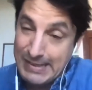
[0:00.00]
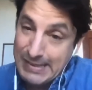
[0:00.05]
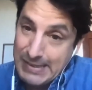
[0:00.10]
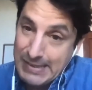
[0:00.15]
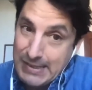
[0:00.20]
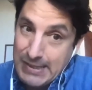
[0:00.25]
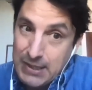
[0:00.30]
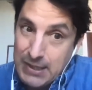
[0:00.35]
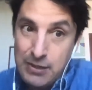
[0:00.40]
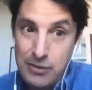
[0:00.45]

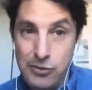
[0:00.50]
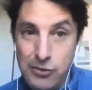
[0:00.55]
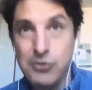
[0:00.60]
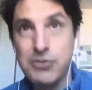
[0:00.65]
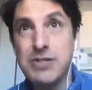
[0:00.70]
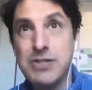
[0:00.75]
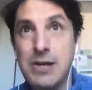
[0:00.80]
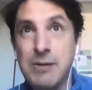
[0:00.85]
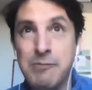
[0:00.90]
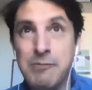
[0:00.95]
You know,
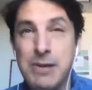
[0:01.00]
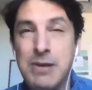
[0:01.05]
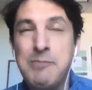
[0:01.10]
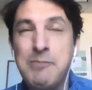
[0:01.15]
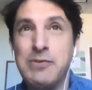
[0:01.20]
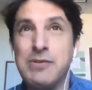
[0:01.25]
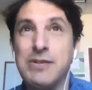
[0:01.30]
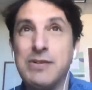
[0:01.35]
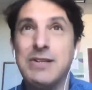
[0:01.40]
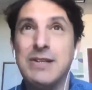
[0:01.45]
some
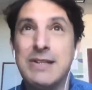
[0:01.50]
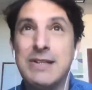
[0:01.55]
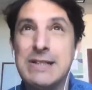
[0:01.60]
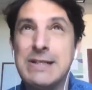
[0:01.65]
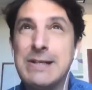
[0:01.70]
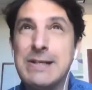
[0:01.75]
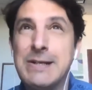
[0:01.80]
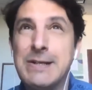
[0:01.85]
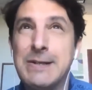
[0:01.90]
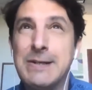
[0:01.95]
people.
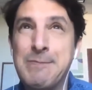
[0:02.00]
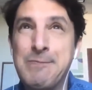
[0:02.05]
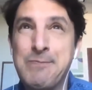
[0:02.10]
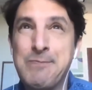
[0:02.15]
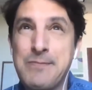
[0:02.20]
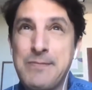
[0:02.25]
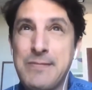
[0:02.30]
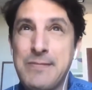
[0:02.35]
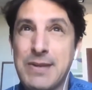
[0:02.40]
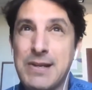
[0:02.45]
Uh,
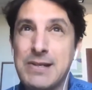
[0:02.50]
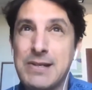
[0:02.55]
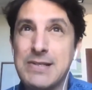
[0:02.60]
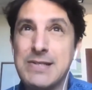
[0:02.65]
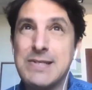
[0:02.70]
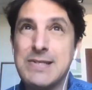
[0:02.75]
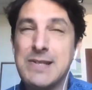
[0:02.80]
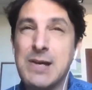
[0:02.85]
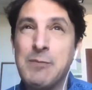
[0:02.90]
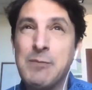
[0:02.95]

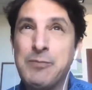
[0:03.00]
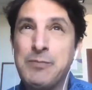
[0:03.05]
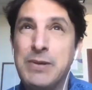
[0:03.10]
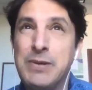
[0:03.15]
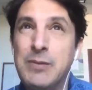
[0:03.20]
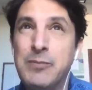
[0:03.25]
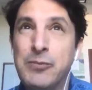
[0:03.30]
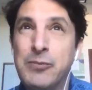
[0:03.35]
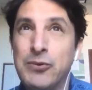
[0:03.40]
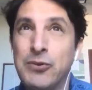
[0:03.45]
some
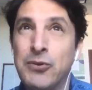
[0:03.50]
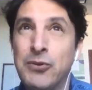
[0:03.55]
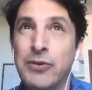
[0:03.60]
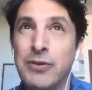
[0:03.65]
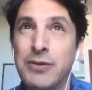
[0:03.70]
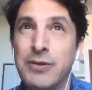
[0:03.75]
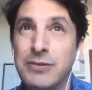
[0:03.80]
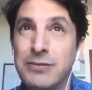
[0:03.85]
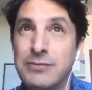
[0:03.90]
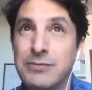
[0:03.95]

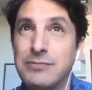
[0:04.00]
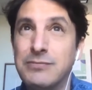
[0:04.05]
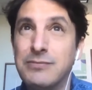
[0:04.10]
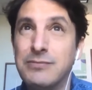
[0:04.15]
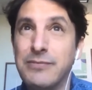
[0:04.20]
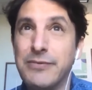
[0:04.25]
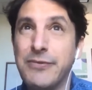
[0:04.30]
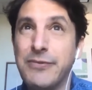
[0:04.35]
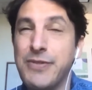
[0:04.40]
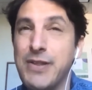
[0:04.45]
people
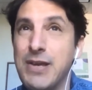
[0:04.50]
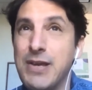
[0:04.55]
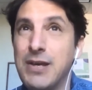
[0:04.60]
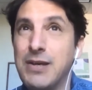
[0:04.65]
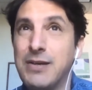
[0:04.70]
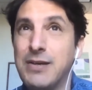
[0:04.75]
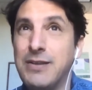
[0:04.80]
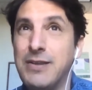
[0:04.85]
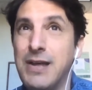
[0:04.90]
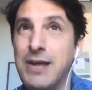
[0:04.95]
think
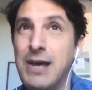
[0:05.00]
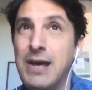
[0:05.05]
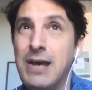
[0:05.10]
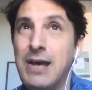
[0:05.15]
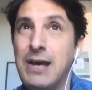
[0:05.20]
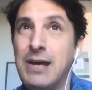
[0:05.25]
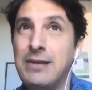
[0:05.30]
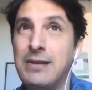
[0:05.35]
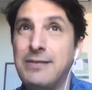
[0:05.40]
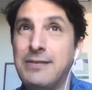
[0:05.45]

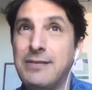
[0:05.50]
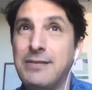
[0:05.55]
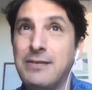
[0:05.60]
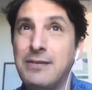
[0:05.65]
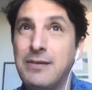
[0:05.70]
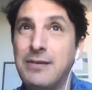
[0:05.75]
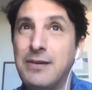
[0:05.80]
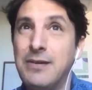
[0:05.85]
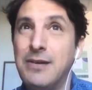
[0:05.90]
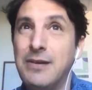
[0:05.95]
that
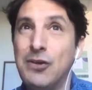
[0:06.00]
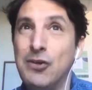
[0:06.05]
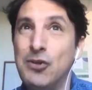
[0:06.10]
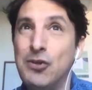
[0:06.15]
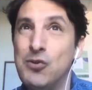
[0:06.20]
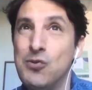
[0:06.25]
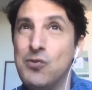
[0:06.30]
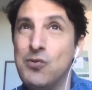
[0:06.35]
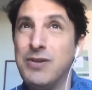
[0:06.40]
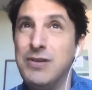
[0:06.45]

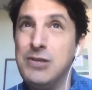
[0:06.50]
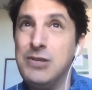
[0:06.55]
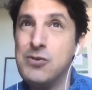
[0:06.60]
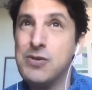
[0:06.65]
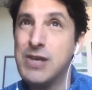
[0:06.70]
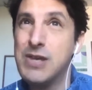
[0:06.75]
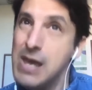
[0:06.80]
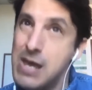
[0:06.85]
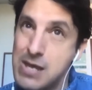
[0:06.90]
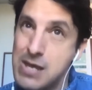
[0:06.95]
you you
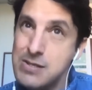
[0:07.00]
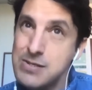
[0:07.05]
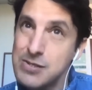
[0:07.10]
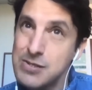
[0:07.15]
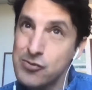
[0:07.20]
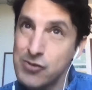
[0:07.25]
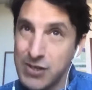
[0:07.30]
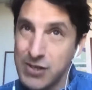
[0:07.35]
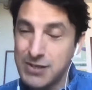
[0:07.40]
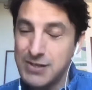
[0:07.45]
can
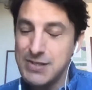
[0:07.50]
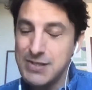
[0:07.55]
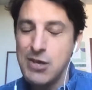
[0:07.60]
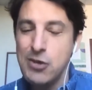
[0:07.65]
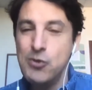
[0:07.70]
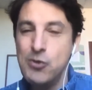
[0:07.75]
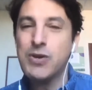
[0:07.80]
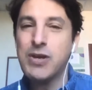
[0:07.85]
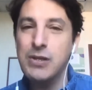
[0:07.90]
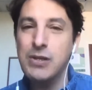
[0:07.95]
strictly
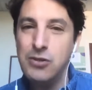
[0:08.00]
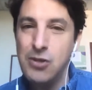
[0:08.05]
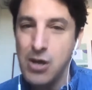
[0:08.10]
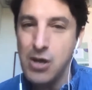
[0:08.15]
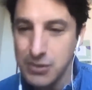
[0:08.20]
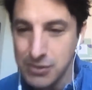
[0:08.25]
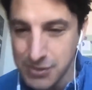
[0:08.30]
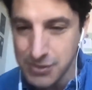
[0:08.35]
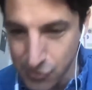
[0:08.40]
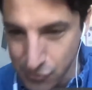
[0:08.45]
you
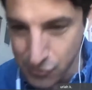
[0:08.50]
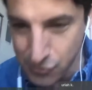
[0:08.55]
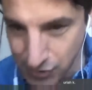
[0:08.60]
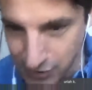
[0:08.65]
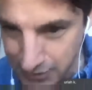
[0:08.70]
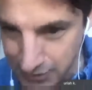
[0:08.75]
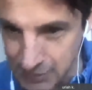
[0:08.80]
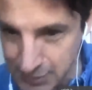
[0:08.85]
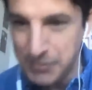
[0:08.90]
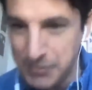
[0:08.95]
cannot strictly
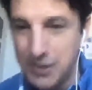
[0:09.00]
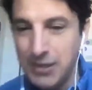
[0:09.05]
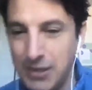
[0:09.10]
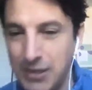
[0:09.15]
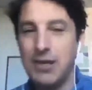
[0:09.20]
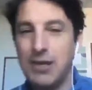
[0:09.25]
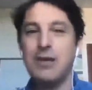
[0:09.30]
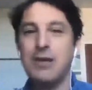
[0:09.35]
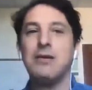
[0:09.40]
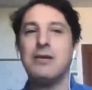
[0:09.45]

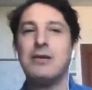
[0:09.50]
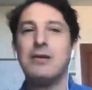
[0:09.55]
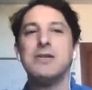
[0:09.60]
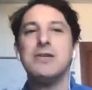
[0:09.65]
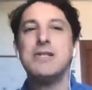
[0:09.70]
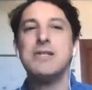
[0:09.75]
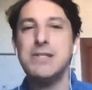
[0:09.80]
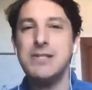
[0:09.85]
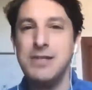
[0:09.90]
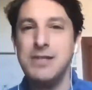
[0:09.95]
speaking
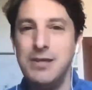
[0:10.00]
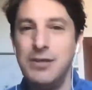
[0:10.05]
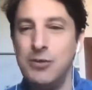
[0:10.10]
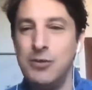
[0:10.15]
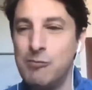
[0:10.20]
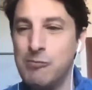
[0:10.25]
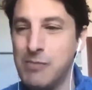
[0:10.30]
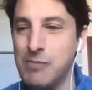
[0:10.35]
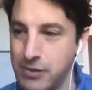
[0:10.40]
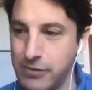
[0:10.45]
see your
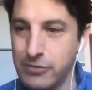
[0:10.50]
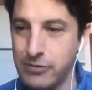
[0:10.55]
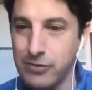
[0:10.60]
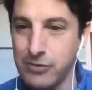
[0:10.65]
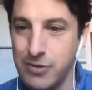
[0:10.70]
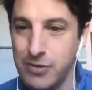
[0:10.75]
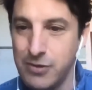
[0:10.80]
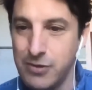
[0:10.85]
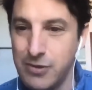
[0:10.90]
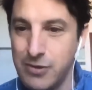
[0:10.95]
mother.
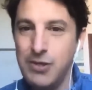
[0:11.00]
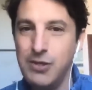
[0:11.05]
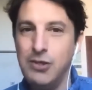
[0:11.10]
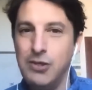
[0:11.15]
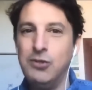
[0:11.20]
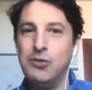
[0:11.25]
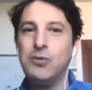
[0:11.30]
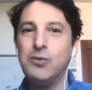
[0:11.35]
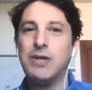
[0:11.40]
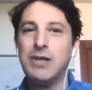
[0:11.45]

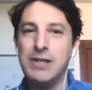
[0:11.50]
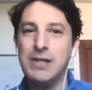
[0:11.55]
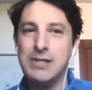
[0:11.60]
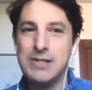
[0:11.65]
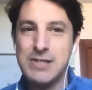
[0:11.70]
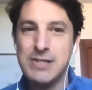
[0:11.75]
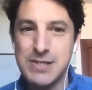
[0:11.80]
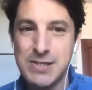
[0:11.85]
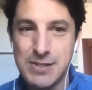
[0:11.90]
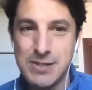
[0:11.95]
You can
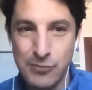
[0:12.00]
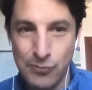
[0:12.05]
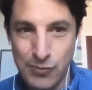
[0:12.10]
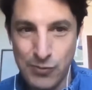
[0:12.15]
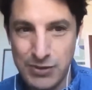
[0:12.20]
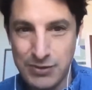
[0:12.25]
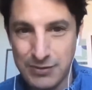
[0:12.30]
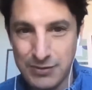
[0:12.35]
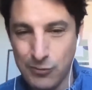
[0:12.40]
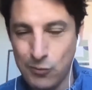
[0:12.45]

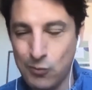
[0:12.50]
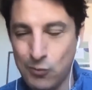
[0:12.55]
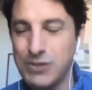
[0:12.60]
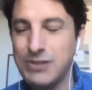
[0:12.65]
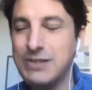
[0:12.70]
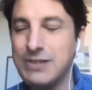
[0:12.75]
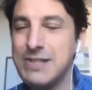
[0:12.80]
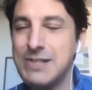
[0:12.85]
what what the